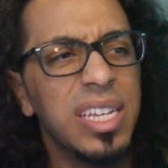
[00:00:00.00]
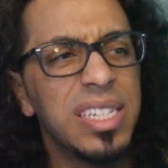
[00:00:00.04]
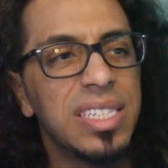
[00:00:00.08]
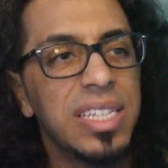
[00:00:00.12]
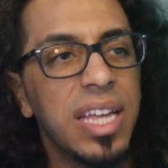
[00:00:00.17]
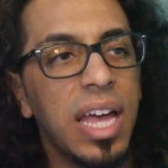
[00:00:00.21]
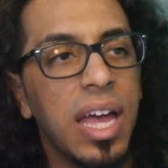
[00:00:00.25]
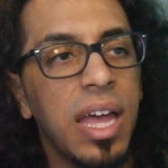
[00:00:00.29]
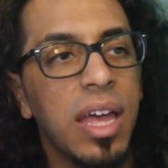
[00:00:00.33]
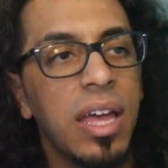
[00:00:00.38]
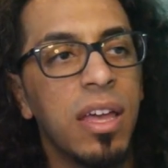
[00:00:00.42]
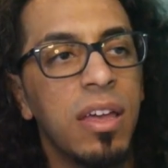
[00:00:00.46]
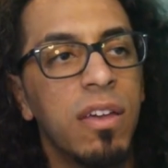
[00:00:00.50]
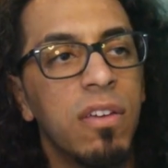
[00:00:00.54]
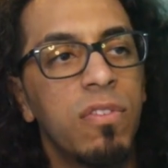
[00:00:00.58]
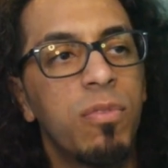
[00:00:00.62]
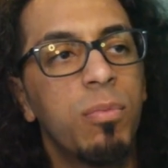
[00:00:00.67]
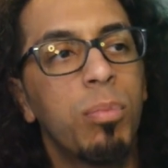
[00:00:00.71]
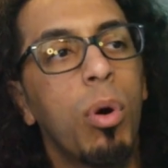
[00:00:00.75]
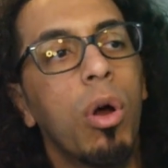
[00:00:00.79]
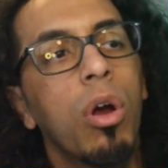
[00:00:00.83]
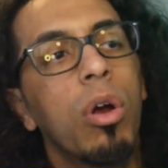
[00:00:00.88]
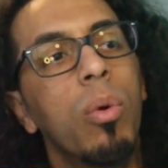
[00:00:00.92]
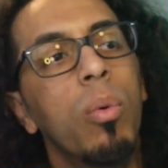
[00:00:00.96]
is that
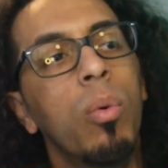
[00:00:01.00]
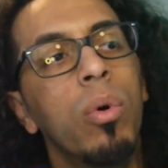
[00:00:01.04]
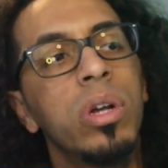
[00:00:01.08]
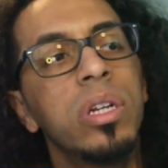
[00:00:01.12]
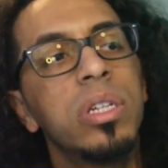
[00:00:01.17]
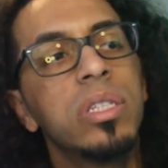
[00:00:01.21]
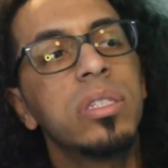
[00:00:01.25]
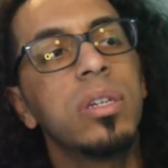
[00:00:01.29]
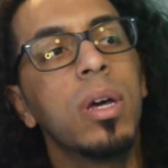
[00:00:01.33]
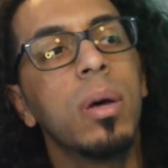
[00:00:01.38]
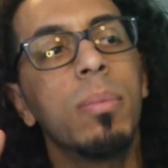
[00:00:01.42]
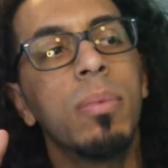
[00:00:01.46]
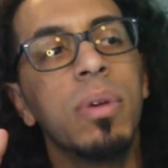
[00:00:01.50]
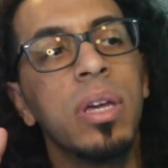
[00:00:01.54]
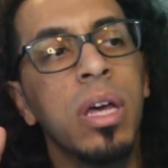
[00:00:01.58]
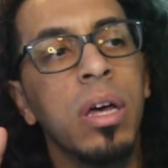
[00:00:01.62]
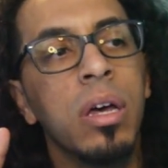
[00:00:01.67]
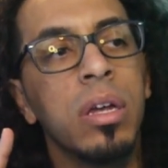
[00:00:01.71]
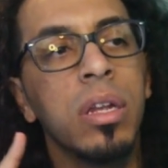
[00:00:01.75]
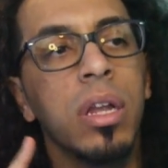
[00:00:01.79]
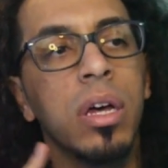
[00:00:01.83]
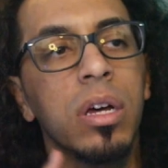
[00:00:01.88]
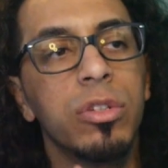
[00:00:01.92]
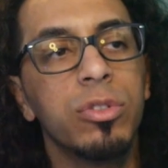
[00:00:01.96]
if part one is coming
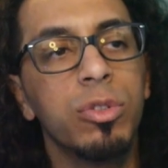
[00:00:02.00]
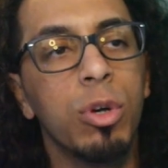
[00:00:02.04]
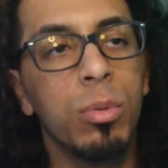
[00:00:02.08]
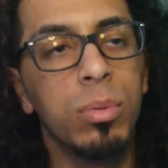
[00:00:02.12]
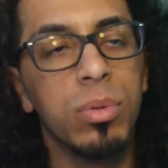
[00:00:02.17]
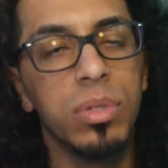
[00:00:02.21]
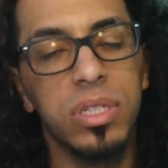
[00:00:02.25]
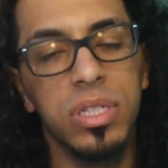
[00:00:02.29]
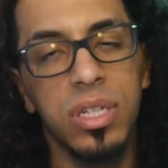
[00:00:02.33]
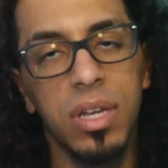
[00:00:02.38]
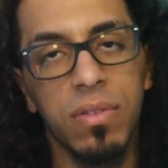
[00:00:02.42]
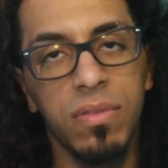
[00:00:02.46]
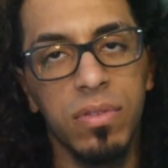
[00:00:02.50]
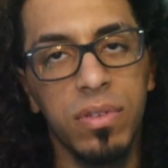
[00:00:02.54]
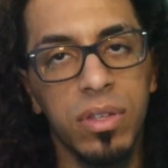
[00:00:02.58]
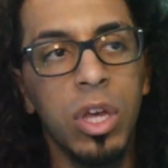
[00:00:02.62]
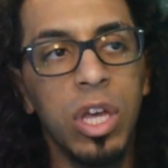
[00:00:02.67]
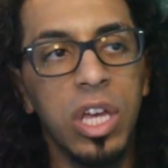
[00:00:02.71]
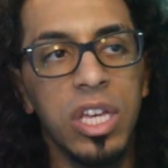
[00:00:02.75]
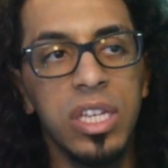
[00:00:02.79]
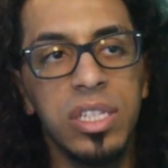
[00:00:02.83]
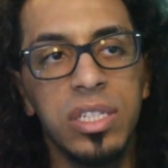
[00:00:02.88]
out on October seventh,